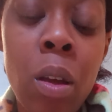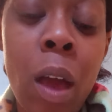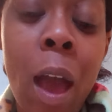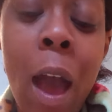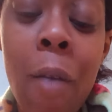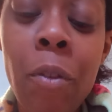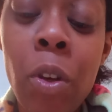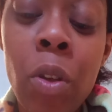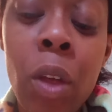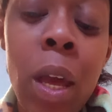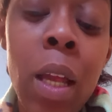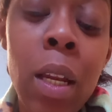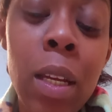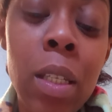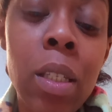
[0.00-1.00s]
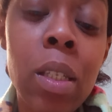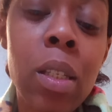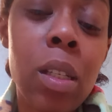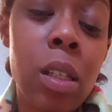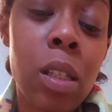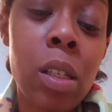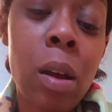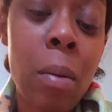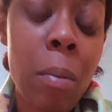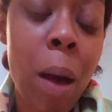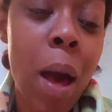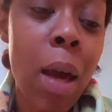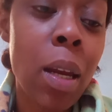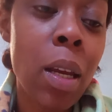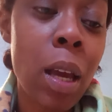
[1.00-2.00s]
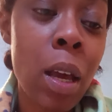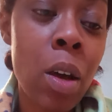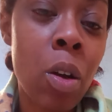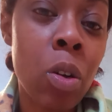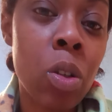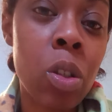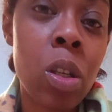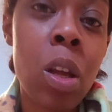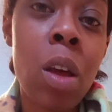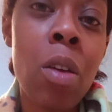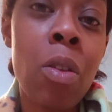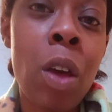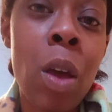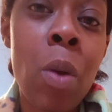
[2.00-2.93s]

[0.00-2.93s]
After they listen to somebody else, they